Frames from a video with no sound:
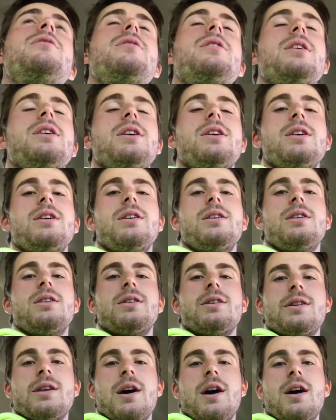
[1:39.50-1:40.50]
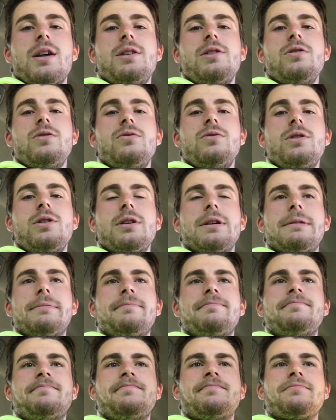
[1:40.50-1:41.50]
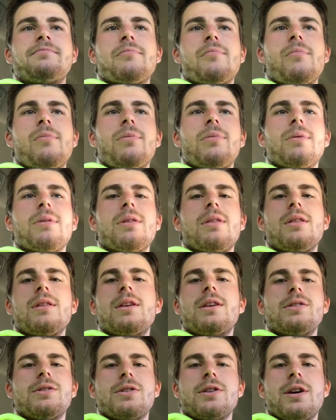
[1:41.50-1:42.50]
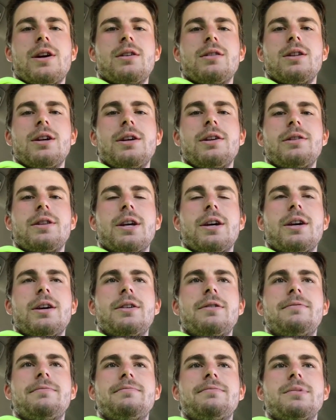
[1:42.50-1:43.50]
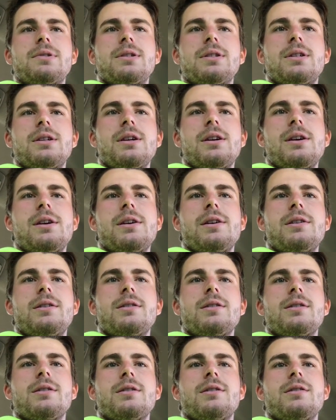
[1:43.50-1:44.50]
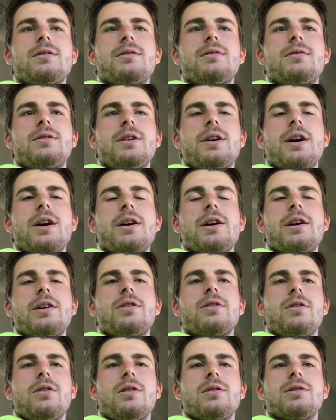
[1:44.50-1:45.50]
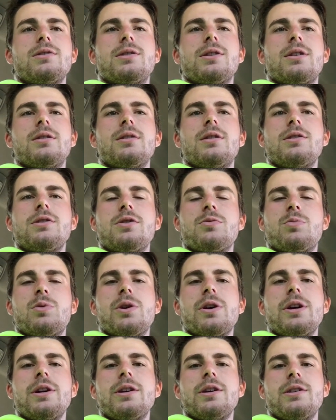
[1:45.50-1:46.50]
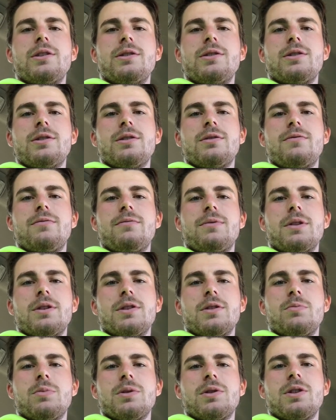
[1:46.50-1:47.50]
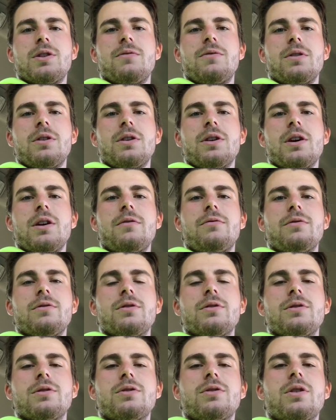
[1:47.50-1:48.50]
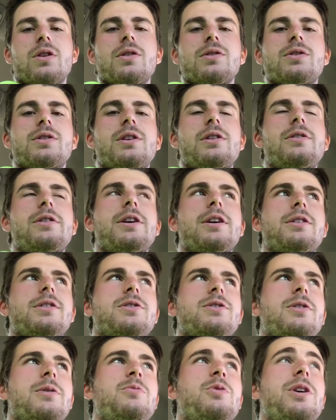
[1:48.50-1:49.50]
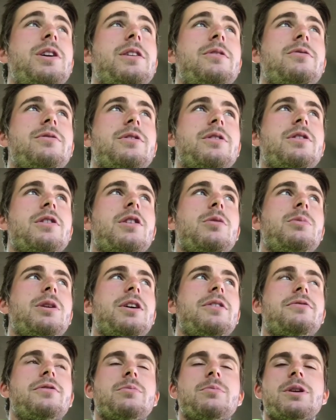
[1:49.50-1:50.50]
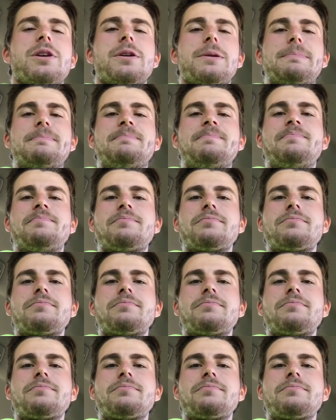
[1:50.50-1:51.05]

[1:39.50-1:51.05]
the non union is not like that. And the guy I called is on lunch break. He's the specific guy for the La Crosse area. So I'm waiting for a call back from him